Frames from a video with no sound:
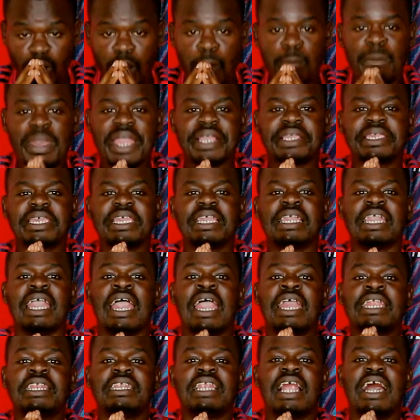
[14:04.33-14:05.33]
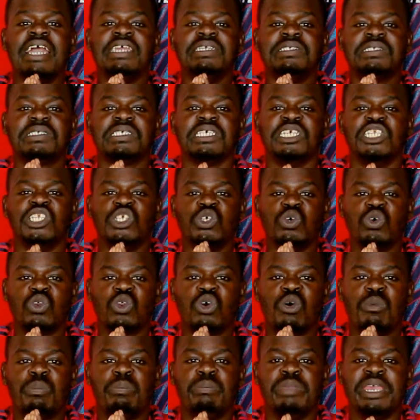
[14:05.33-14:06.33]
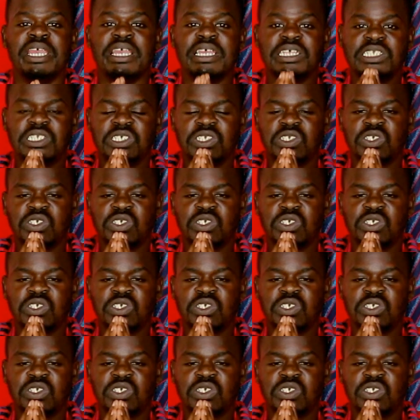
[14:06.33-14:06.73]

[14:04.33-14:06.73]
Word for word: making headlines in Europe, be it